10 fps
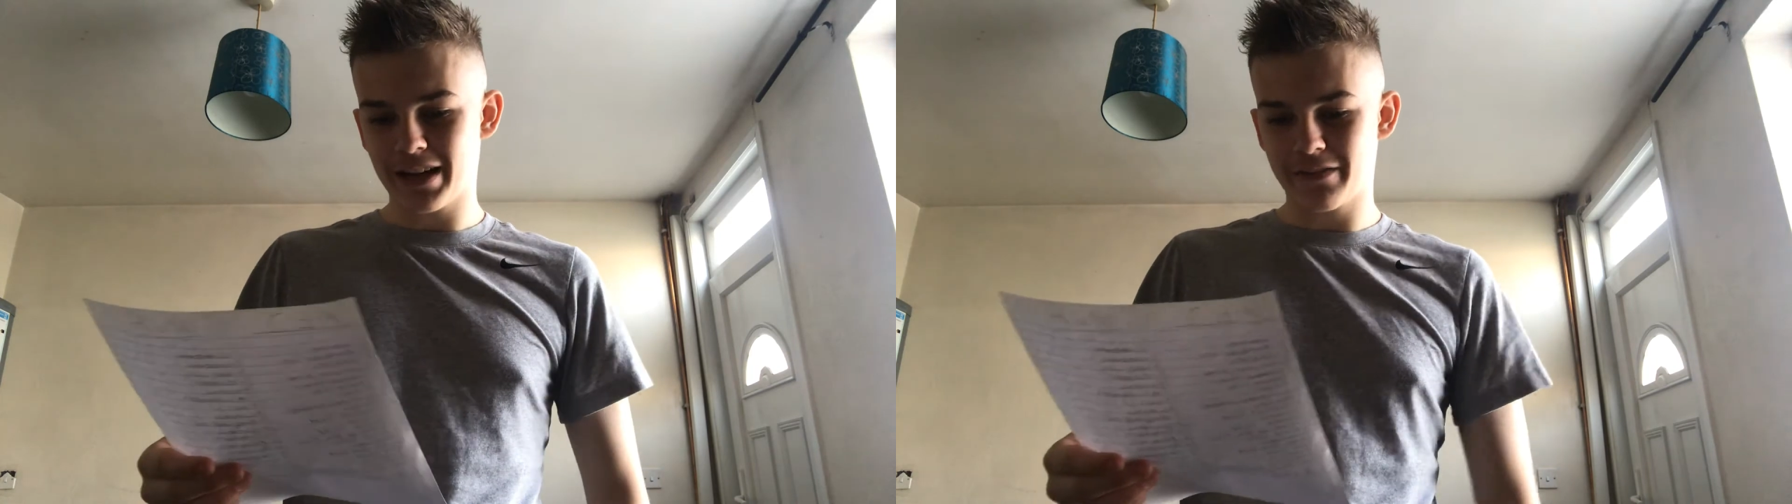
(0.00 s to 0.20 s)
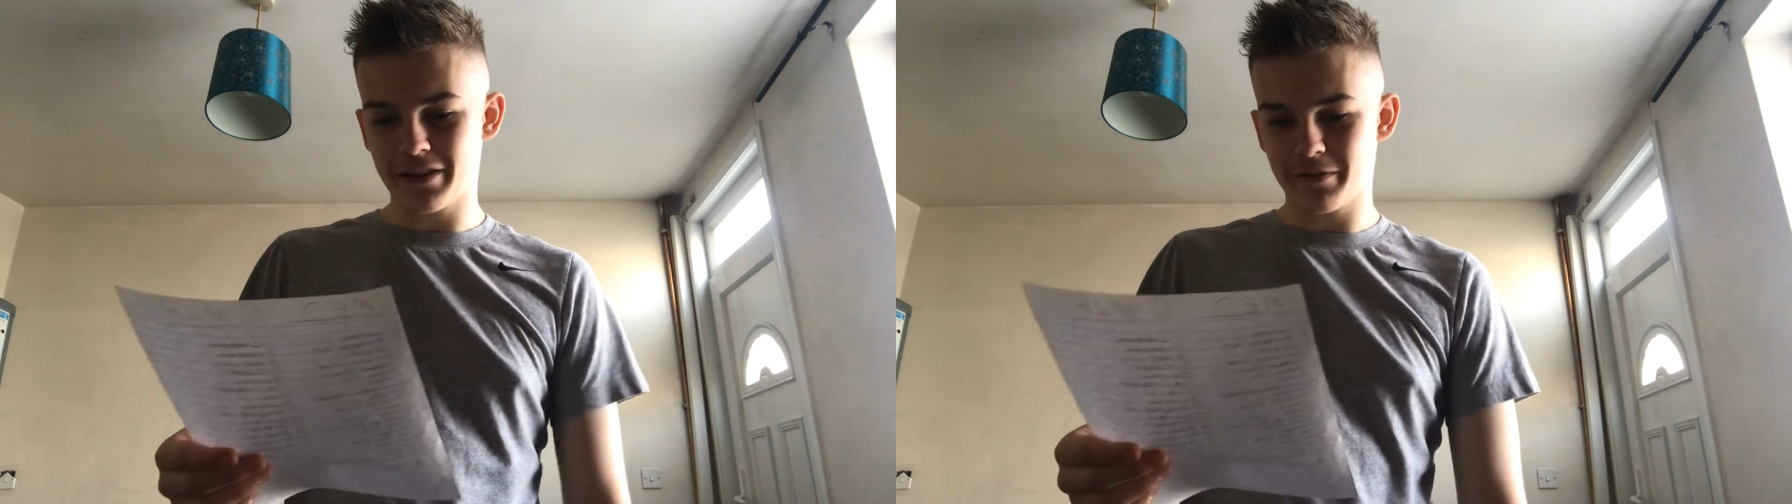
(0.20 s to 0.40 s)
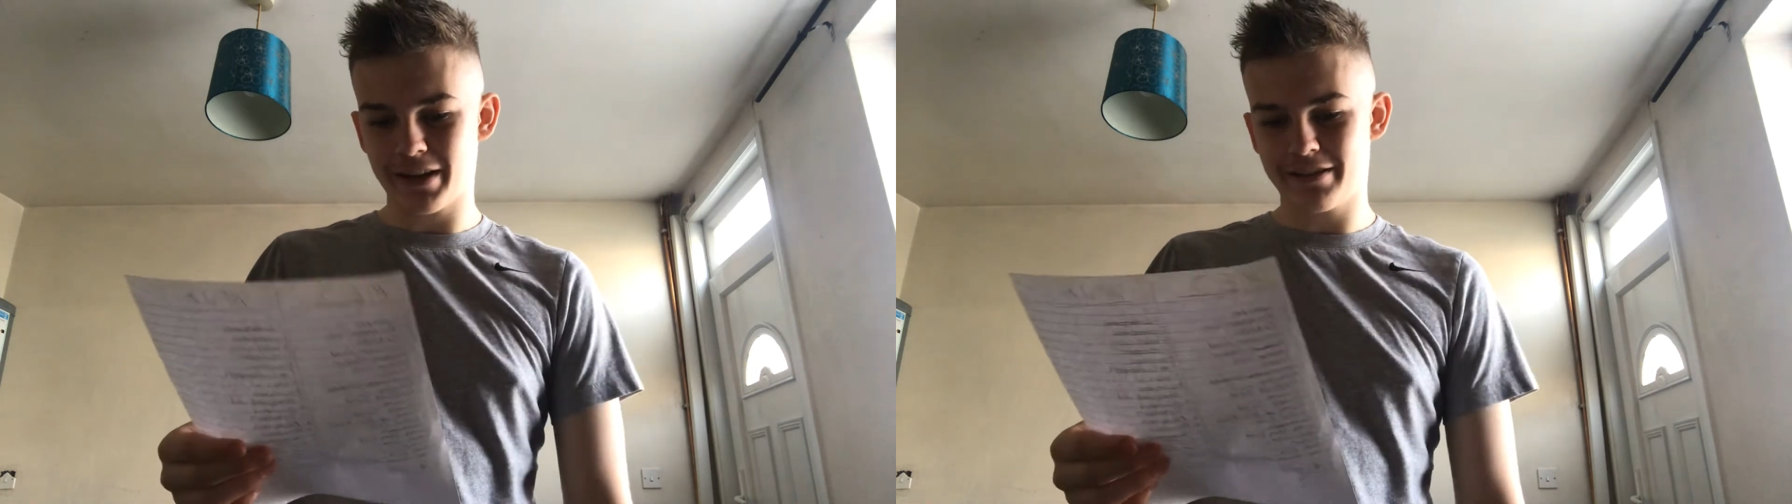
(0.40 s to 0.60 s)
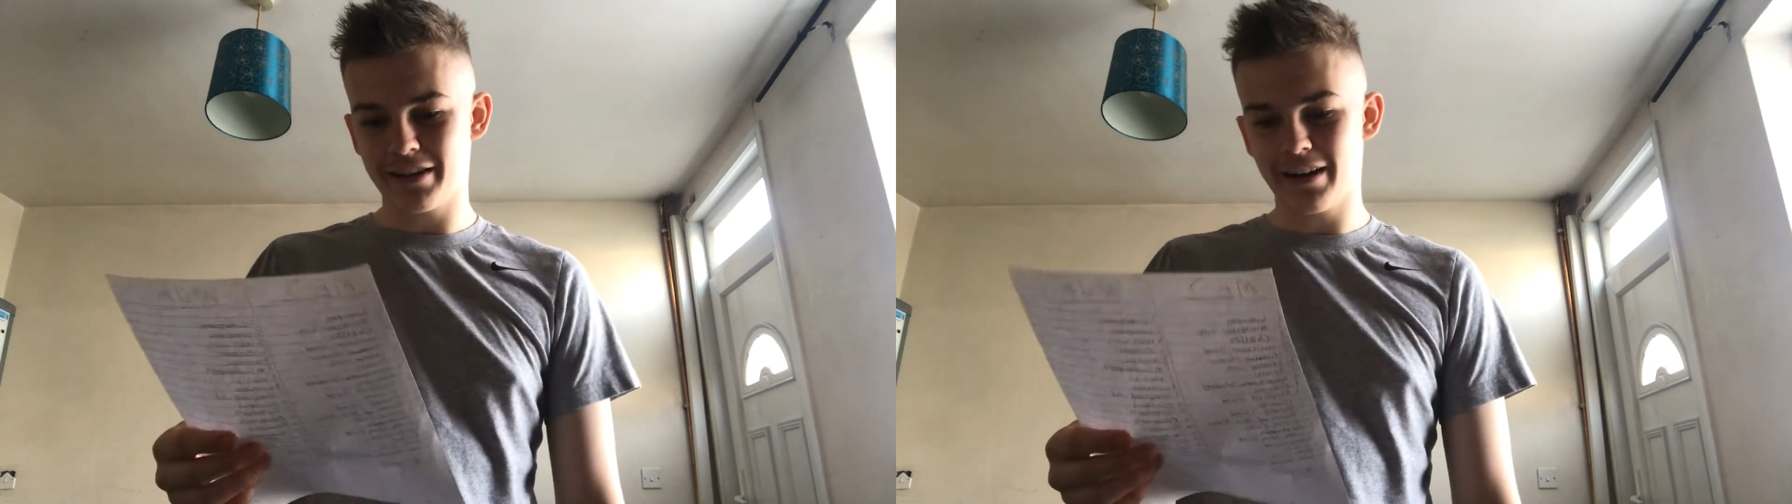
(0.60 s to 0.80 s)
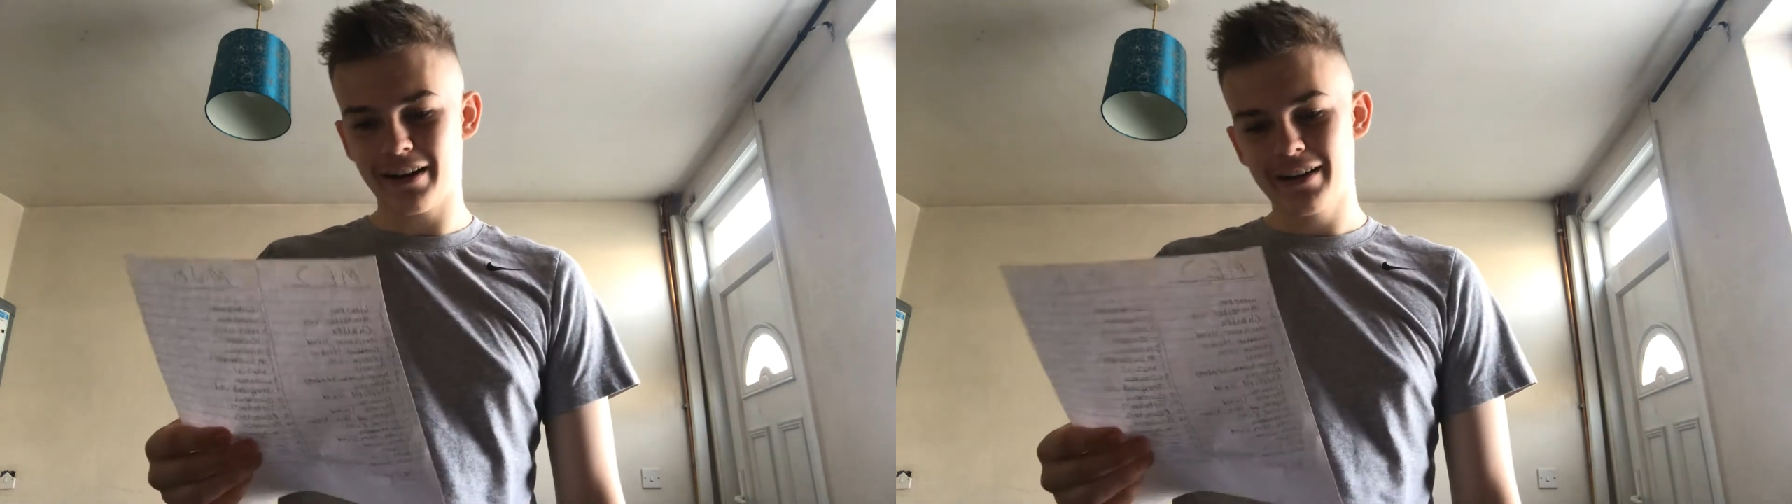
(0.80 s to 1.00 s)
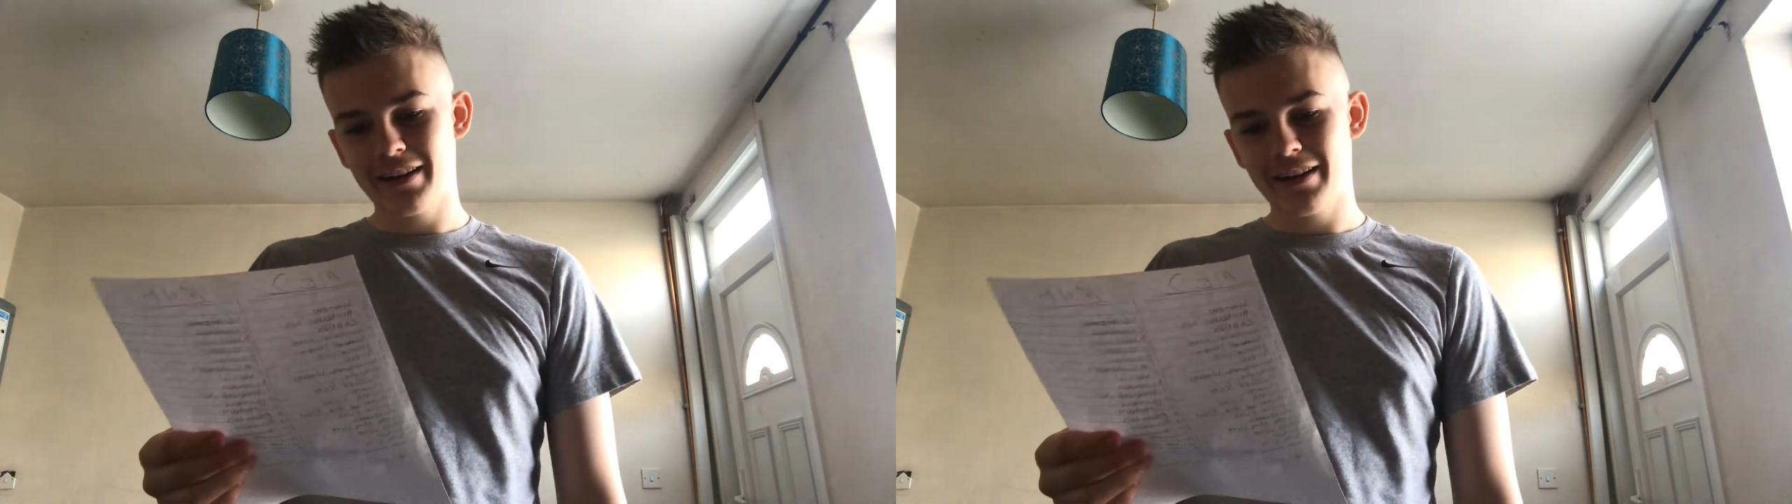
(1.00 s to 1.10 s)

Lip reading: after the restart.